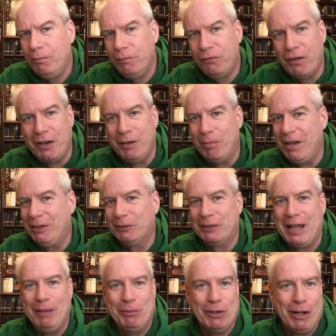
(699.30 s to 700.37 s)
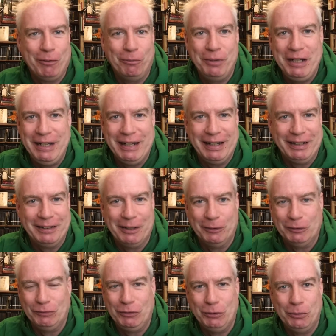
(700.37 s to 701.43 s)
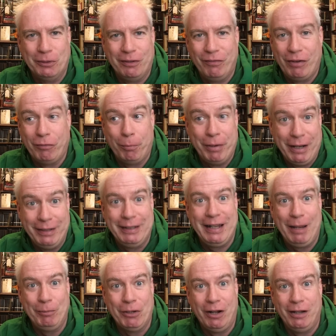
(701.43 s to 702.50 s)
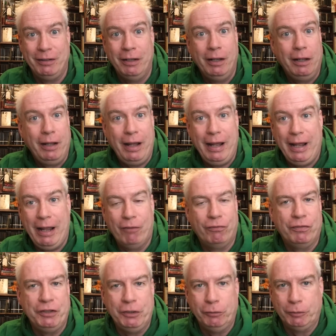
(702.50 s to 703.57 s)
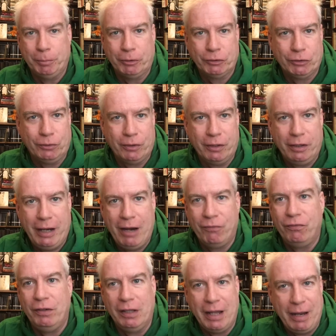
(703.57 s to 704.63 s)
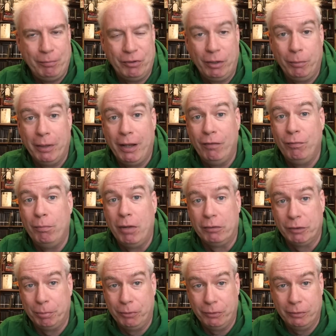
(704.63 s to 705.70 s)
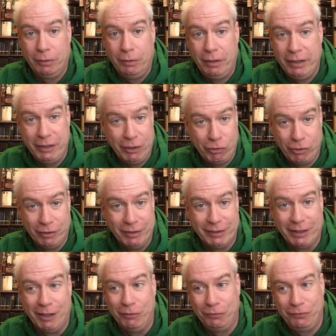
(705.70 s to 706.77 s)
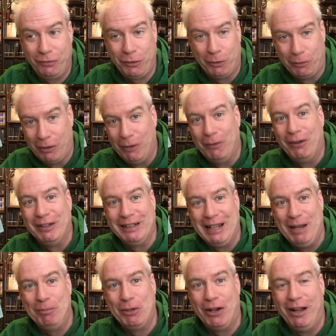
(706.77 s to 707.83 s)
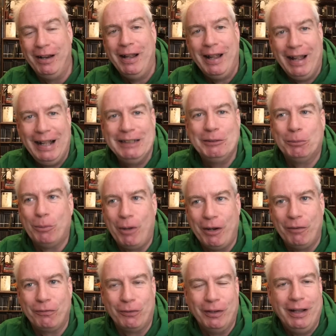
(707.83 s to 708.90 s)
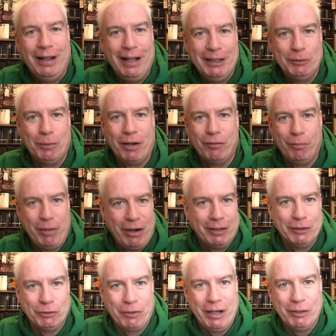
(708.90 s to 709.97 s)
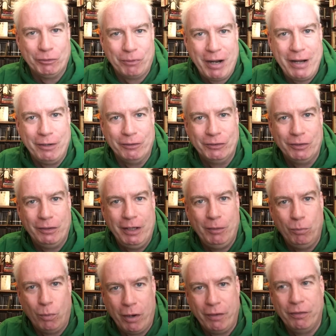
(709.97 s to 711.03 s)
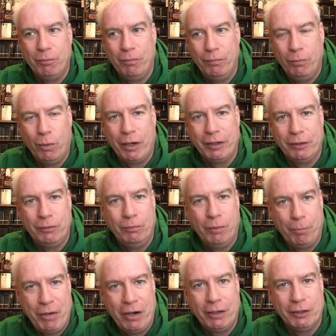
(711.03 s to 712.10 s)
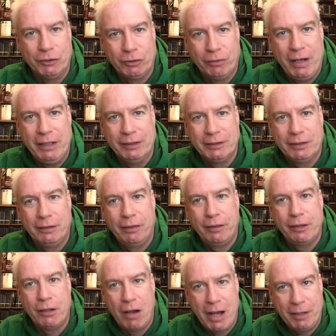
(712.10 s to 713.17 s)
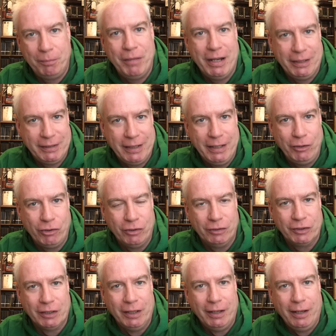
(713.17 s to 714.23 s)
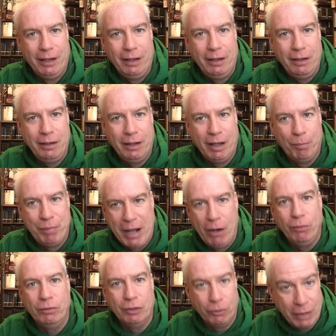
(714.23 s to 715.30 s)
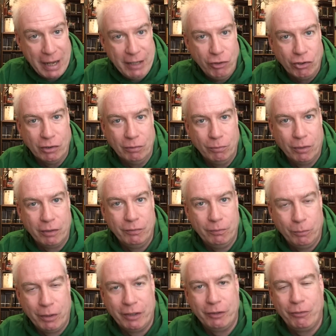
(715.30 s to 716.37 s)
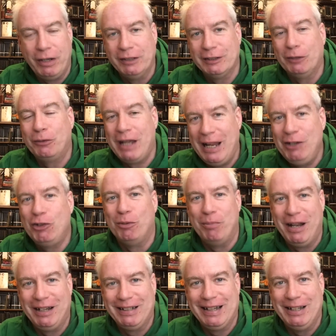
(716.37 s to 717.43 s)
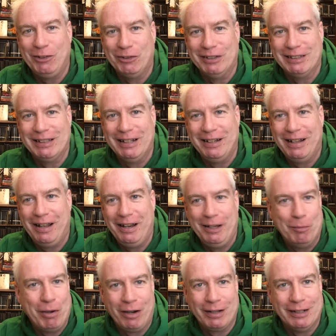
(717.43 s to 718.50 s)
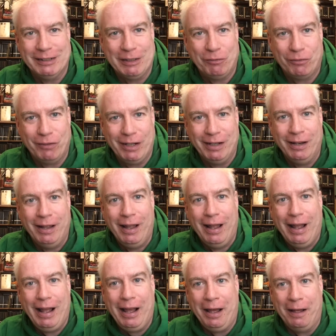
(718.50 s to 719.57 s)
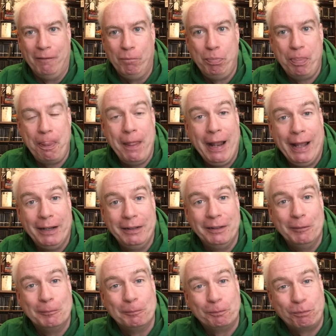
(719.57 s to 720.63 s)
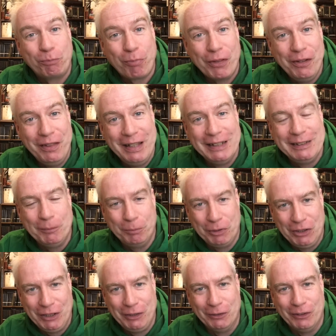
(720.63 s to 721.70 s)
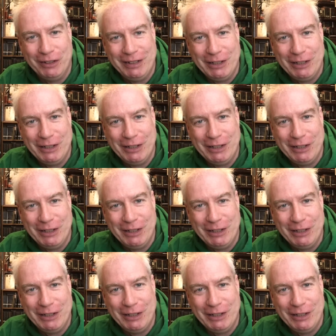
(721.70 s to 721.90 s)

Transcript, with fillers: fundamental Cape Cod reading. Those of you who have ever been to Cape Cod, every used bookstore, every library will have multiple editions of Thoreau on Cape Cod. It's a wonderful. It's one of America's greatest writers and one of the one of the America's greatest thought meditations about location. One of the, one of the greatest location meditations that any American has ever written, uh, and this particular